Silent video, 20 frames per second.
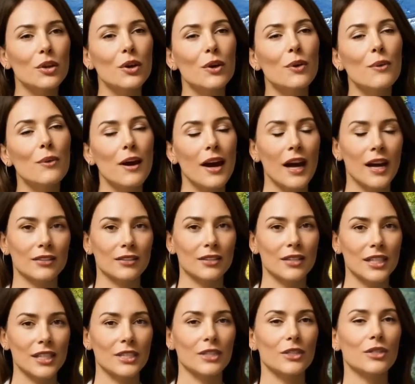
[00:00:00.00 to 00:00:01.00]
leading to
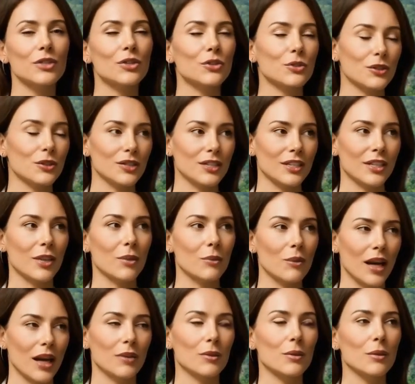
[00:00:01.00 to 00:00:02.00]
softer erections,
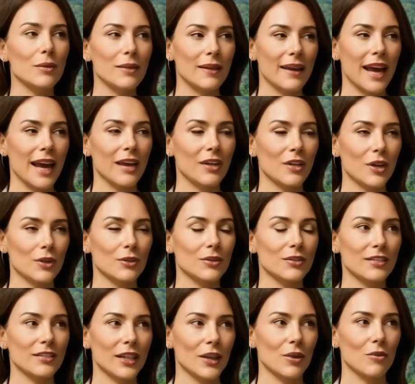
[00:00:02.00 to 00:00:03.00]
quicker
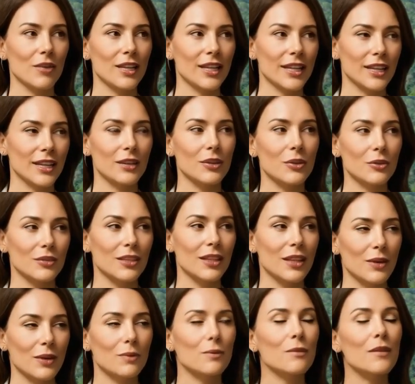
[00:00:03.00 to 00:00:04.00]
climaxes, and even
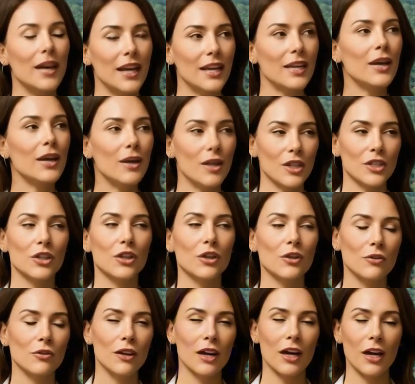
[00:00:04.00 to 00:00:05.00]
urinary issues.
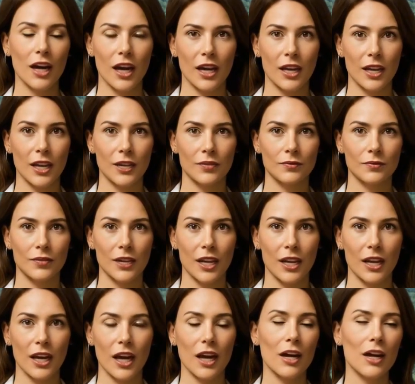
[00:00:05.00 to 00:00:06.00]
But the good news
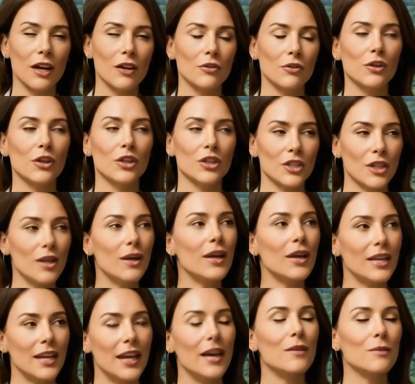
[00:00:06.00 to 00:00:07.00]
is, you can
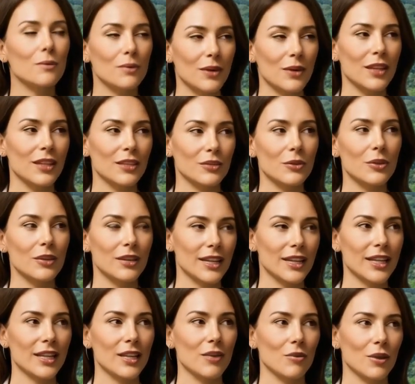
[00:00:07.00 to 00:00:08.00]
reactivate and
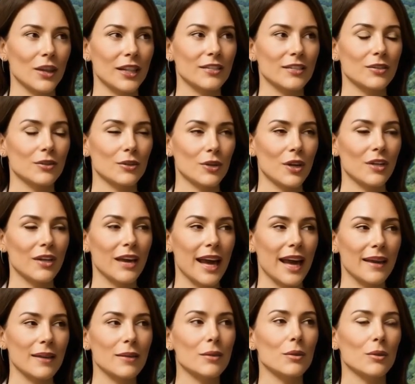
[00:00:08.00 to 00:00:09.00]
strengthen this entire
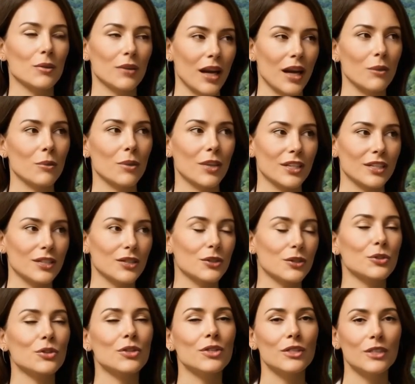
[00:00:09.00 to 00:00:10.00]
region with one
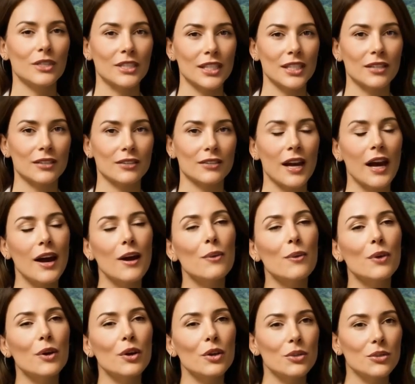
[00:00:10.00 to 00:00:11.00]
simple method:
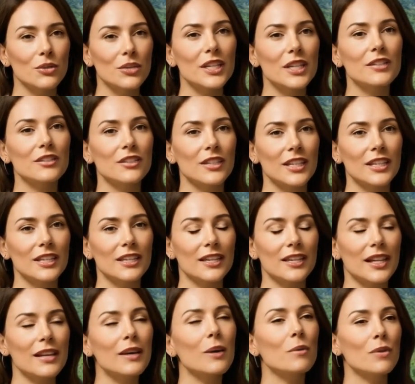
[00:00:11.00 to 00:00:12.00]
targeted pelvic floor
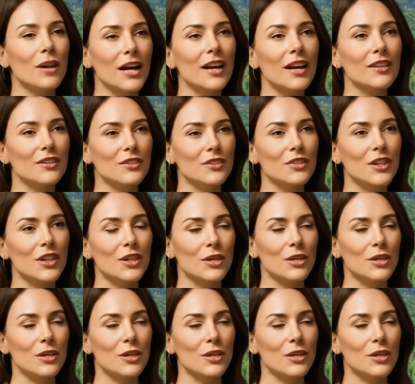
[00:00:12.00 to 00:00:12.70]
stimulation.